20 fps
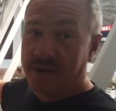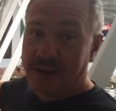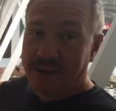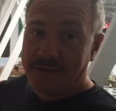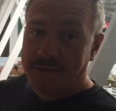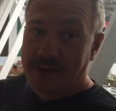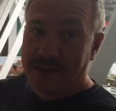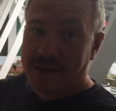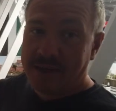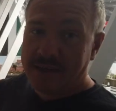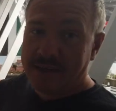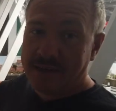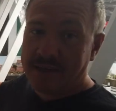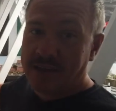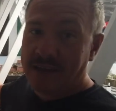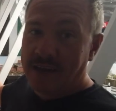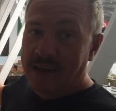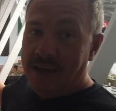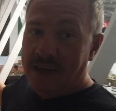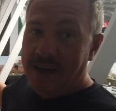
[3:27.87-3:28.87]
of 5
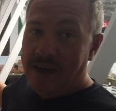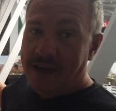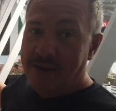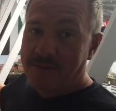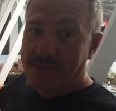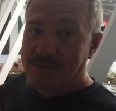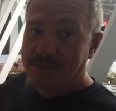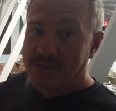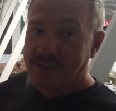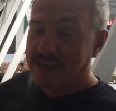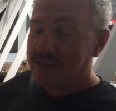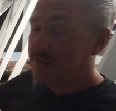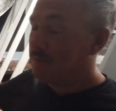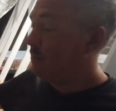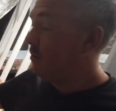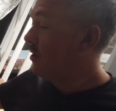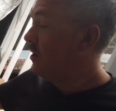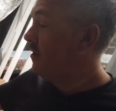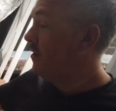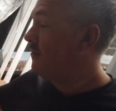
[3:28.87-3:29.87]
meters, so that's
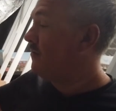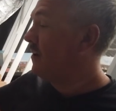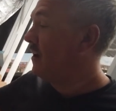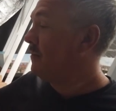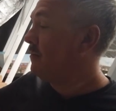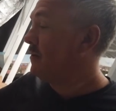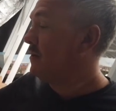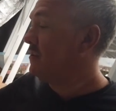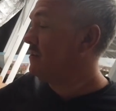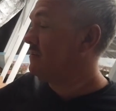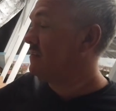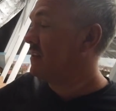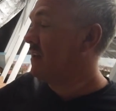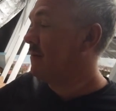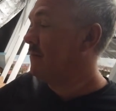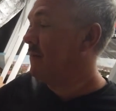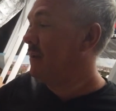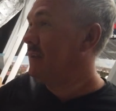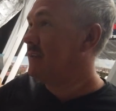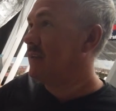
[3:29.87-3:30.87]
perfect because
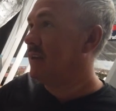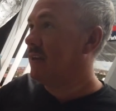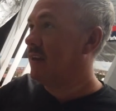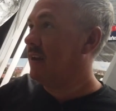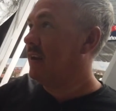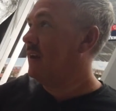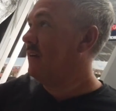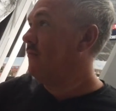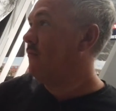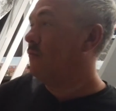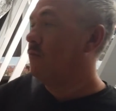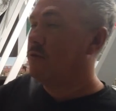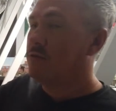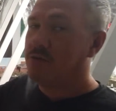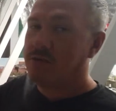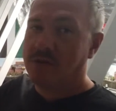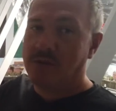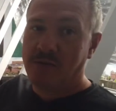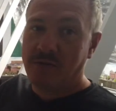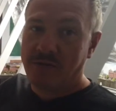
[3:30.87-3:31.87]
that means I can have
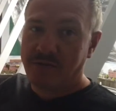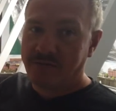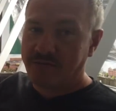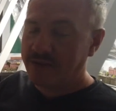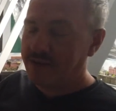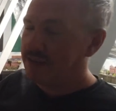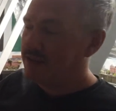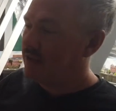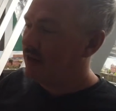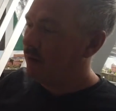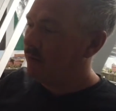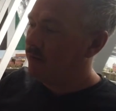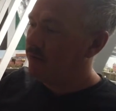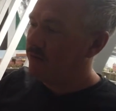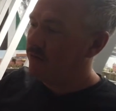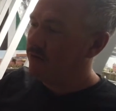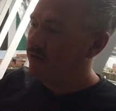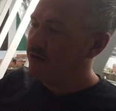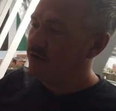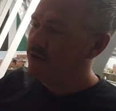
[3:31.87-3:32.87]
1, 2, 3
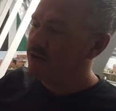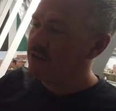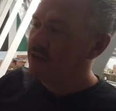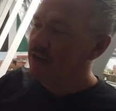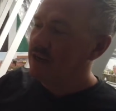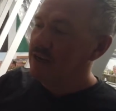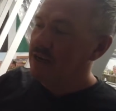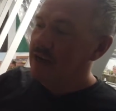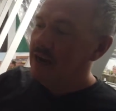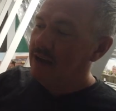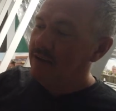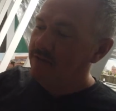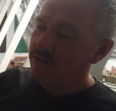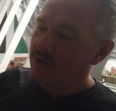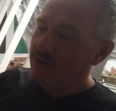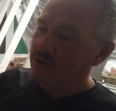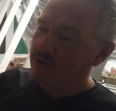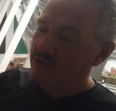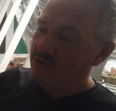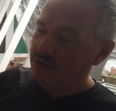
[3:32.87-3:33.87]
separate runs and
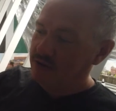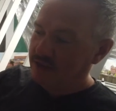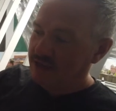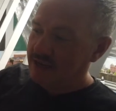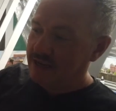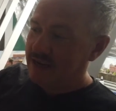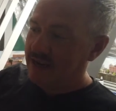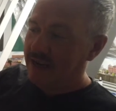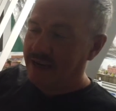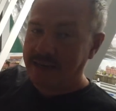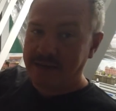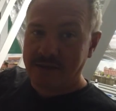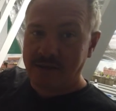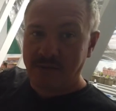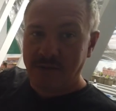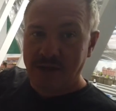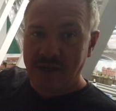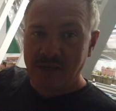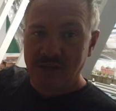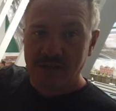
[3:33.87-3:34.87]
they all just connect
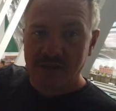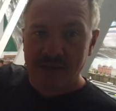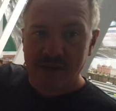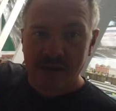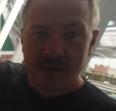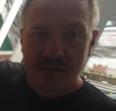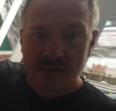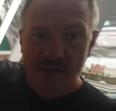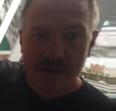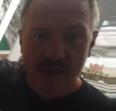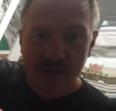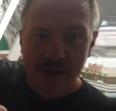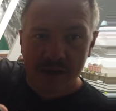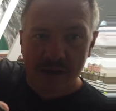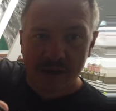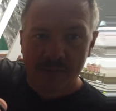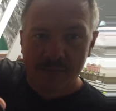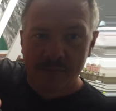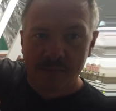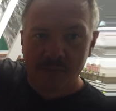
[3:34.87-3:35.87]
to each other.
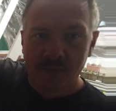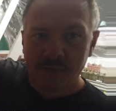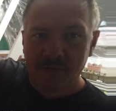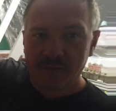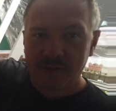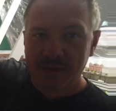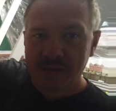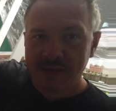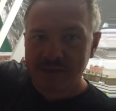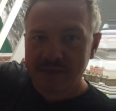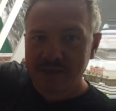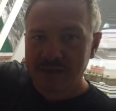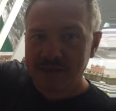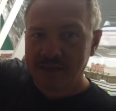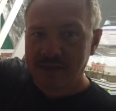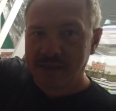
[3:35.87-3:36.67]
Hopefully you can see